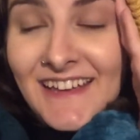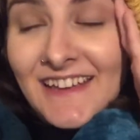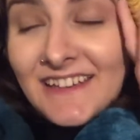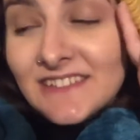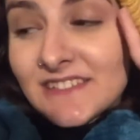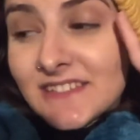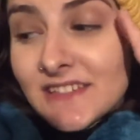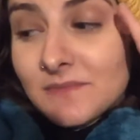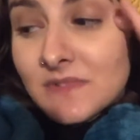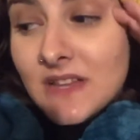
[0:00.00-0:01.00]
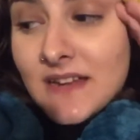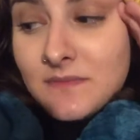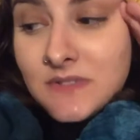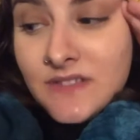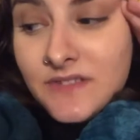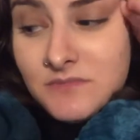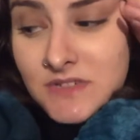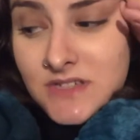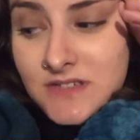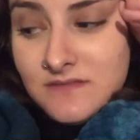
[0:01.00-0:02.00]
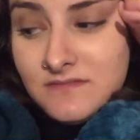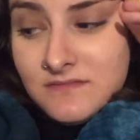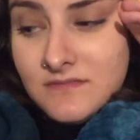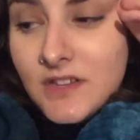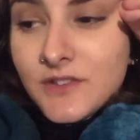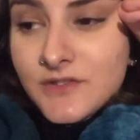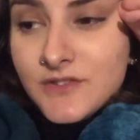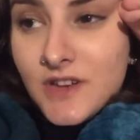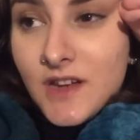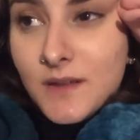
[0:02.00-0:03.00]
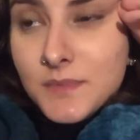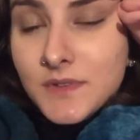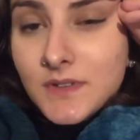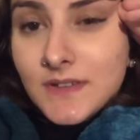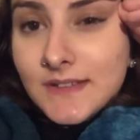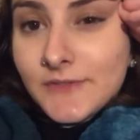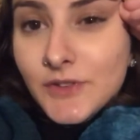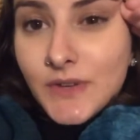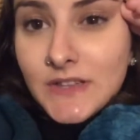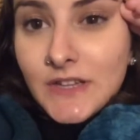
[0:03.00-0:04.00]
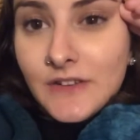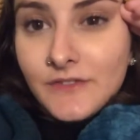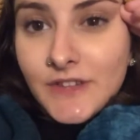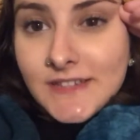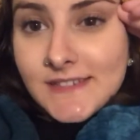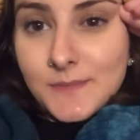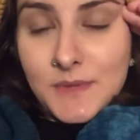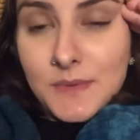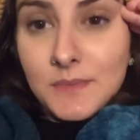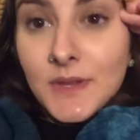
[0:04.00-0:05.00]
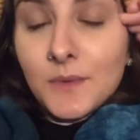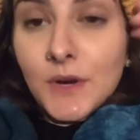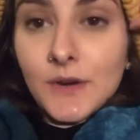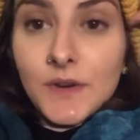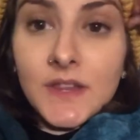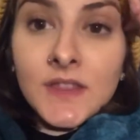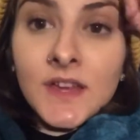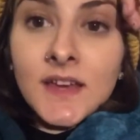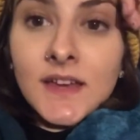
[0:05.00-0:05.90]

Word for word: And I'm glad I'm leaving my other job, even though I love like some of the people I work with,